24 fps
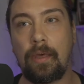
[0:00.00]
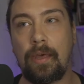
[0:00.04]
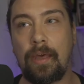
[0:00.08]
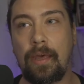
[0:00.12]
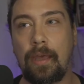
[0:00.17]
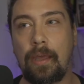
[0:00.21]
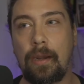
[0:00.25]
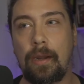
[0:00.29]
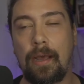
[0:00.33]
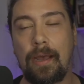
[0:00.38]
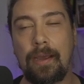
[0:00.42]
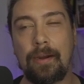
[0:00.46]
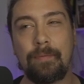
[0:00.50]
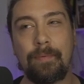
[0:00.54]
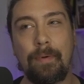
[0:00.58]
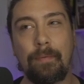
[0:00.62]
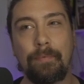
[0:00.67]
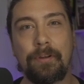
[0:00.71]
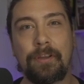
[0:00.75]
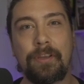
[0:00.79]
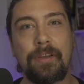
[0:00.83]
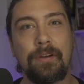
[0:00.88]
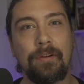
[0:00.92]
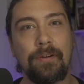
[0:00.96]
And I remember
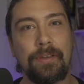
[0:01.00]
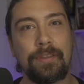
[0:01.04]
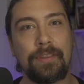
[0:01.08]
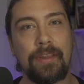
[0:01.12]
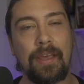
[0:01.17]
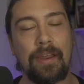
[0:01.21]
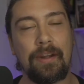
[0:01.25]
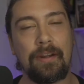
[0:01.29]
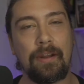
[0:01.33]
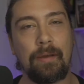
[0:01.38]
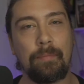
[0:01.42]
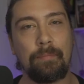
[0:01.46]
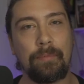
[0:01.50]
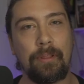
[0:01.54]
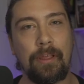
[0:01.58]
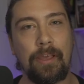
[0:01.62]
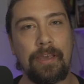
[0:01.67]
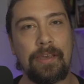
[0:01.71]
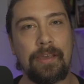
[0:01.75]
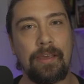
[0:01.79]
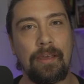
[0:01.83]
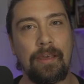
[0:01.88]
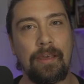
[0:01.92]
hearing that and I'm like,